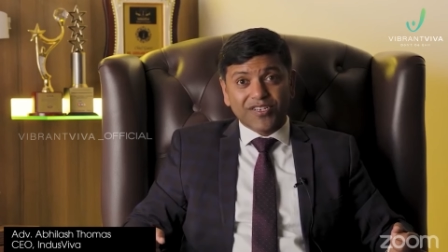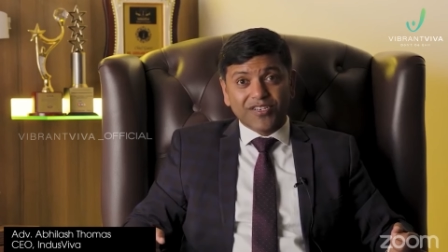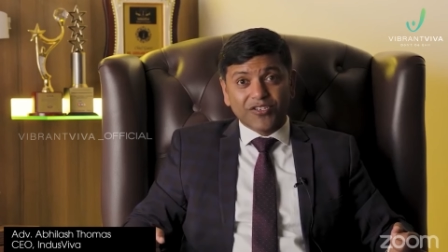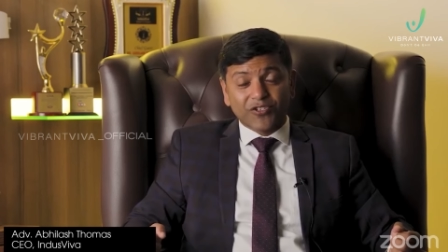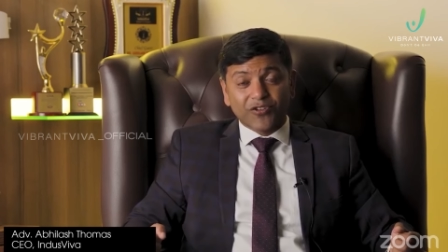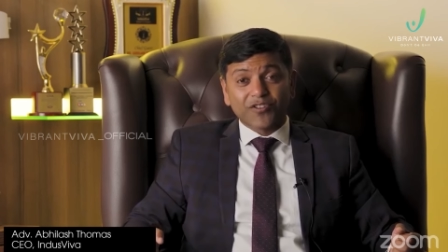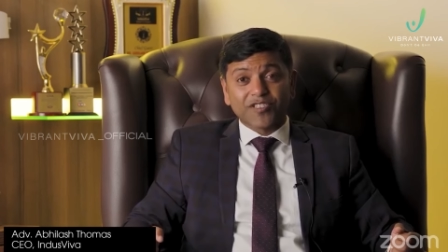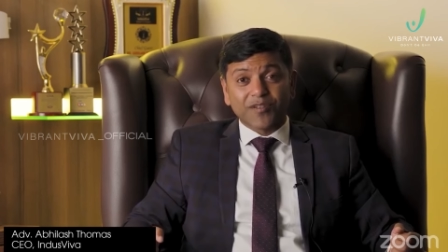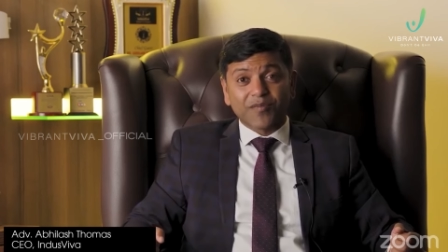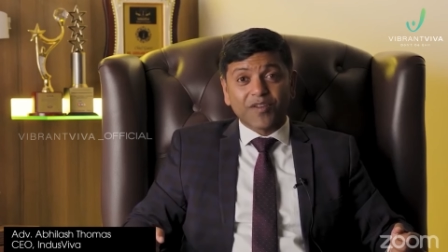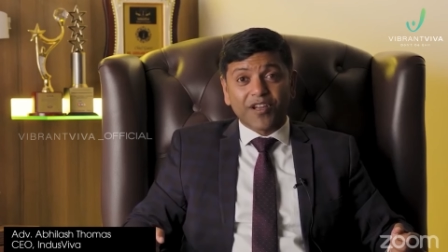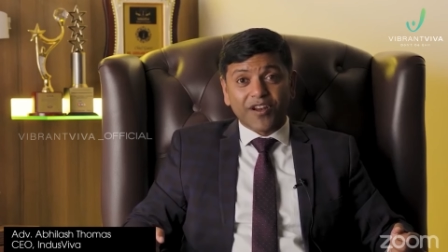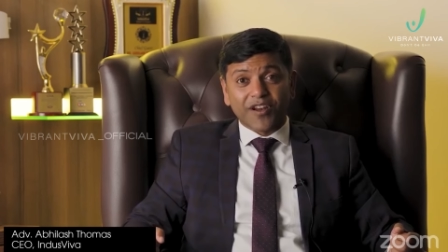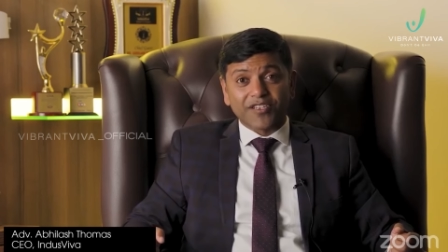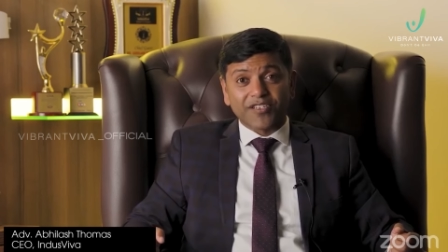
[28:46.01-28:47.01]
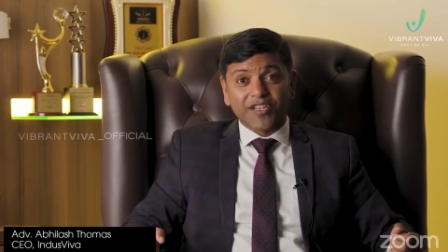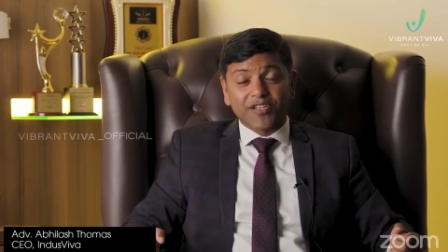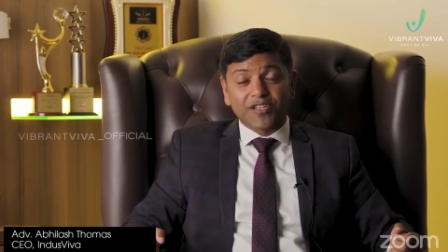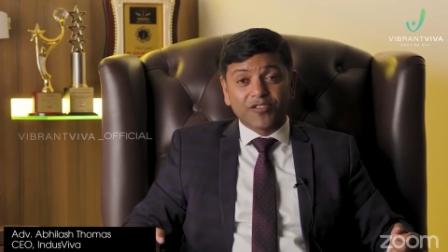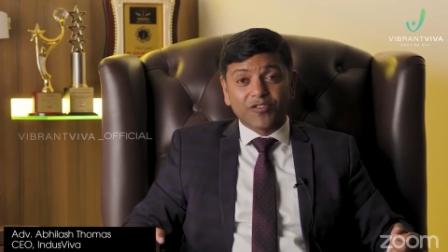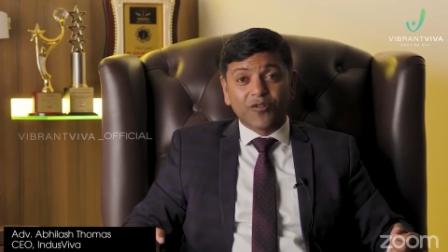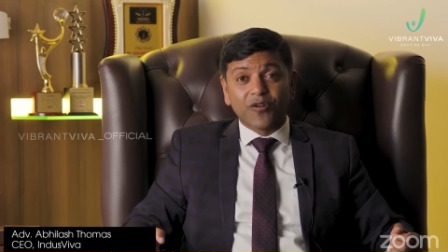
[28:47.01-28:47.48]
Show some courage.
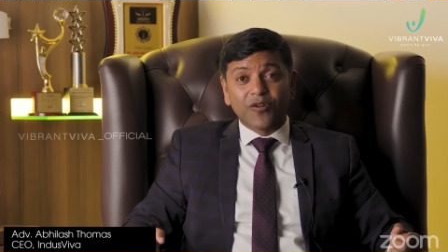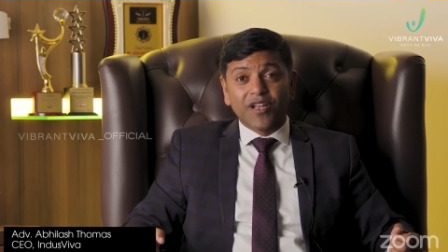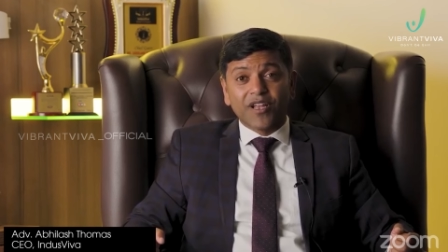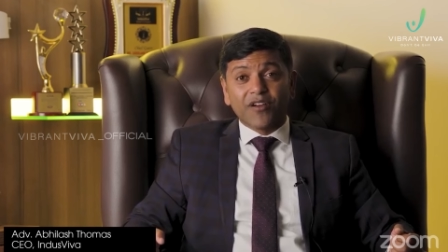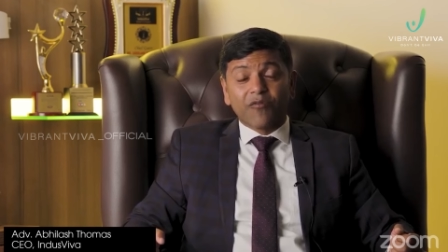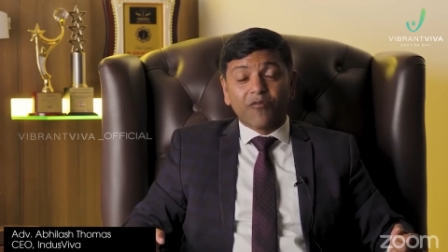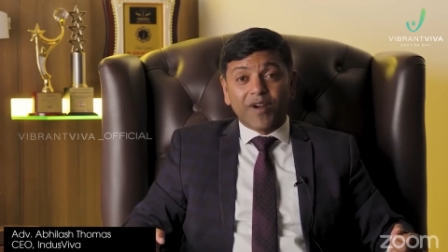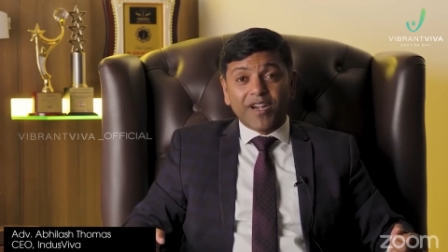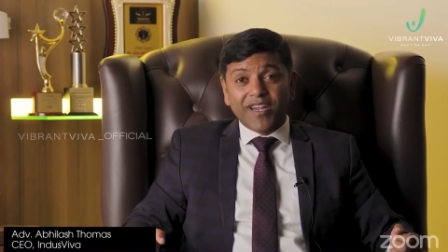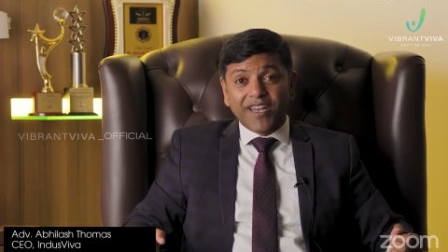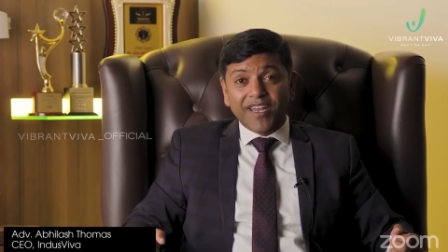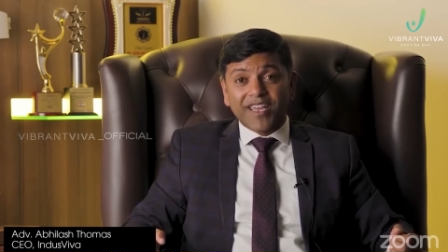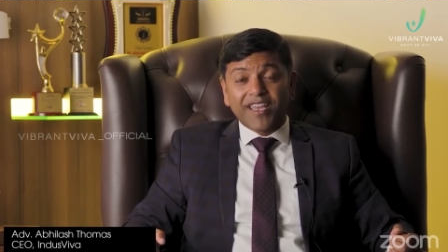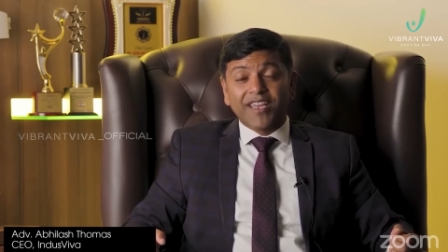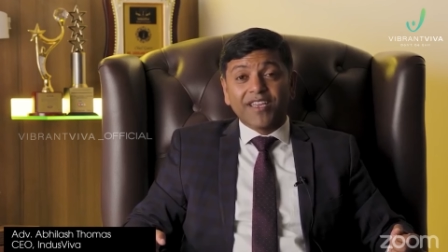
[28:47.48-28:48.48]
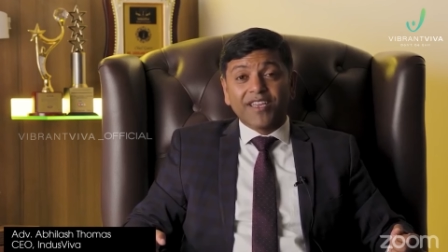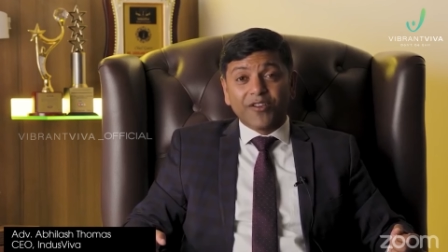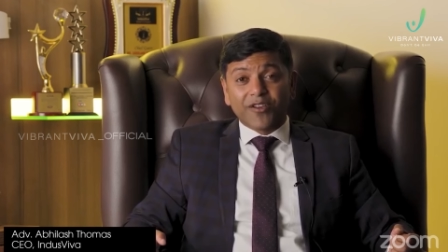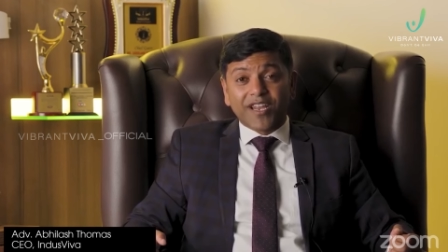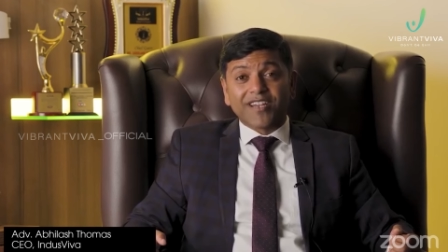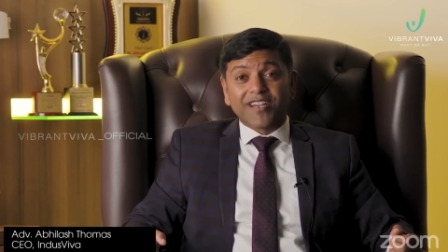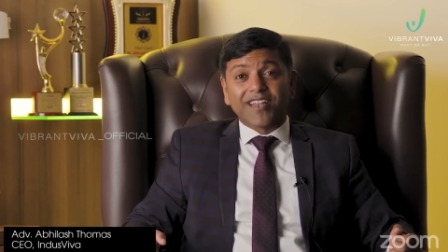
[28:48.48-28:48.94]
So one day
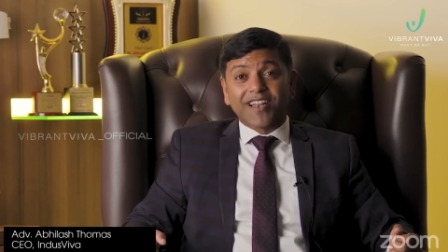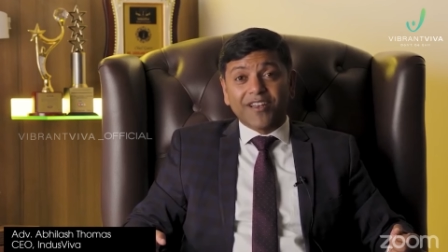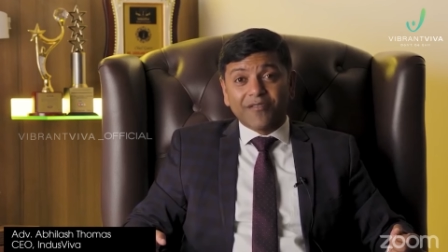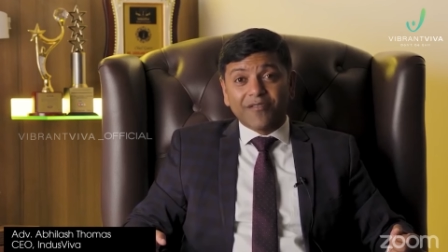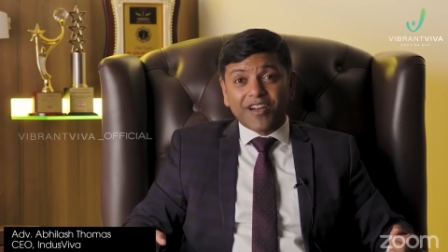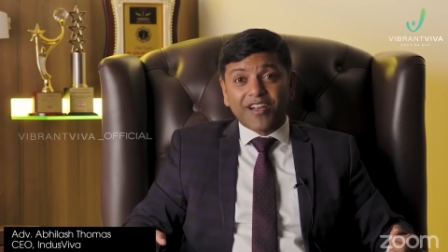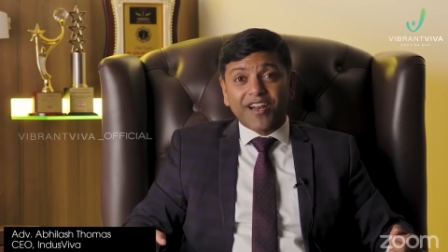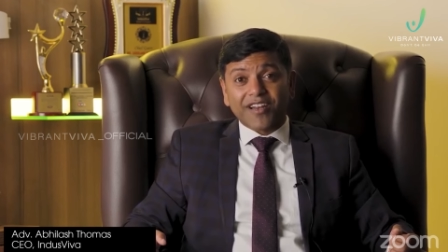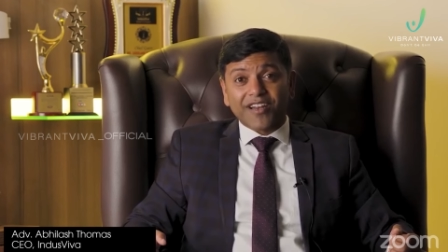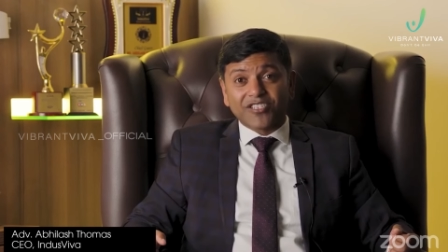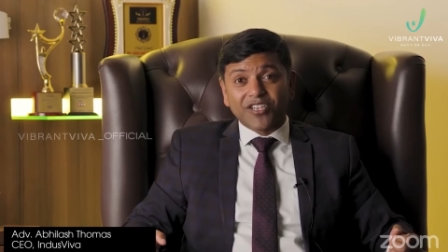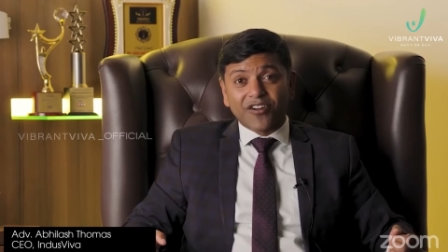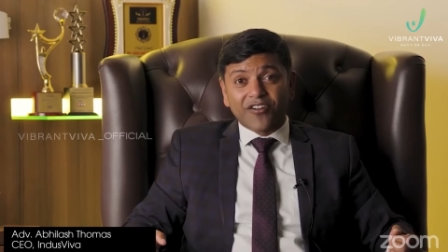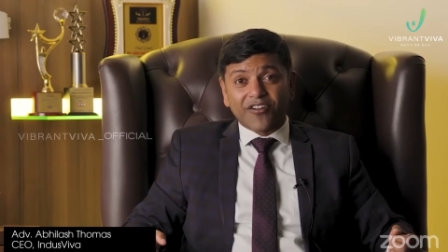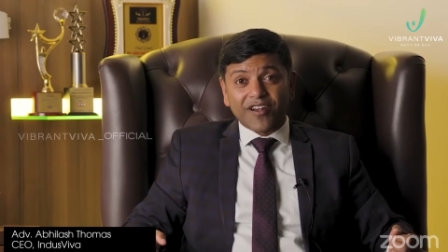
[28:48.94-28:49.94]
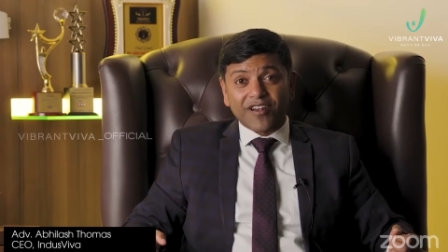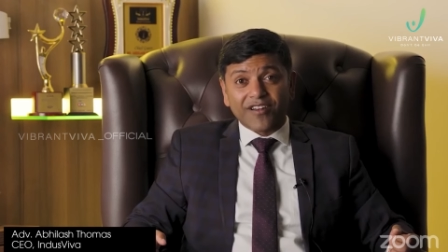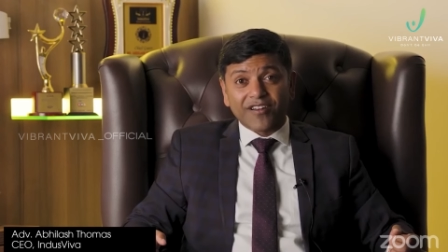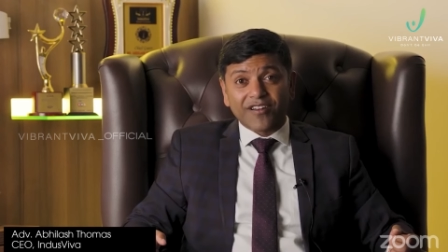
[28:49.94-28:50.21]
you can tell your grandchildren,